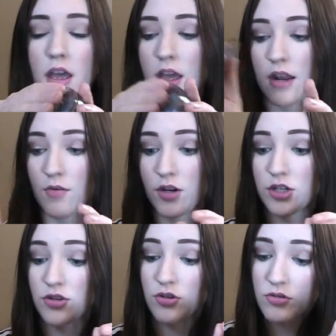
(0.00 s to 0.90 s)
and I want
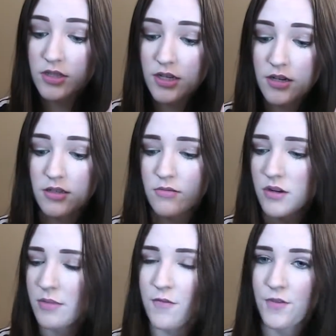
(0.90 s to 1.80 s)
to use it. It's one
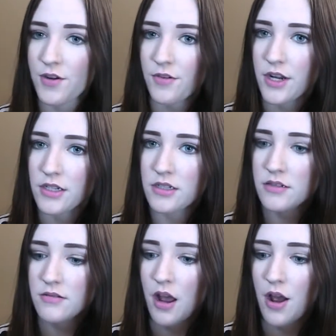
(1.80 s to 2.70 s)
of my
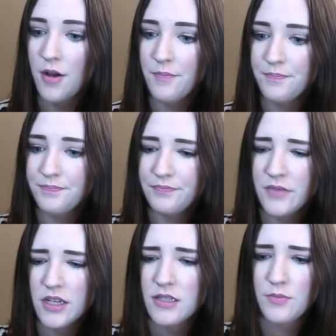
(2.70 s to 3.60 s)
favorite
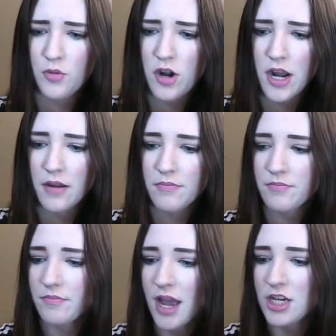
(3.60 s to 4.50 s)
like spring
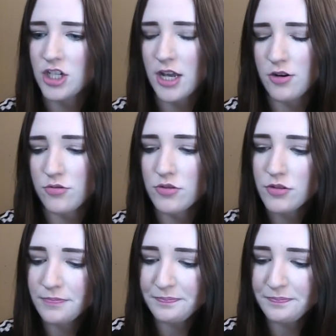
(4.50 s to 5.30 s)
eyeshadows.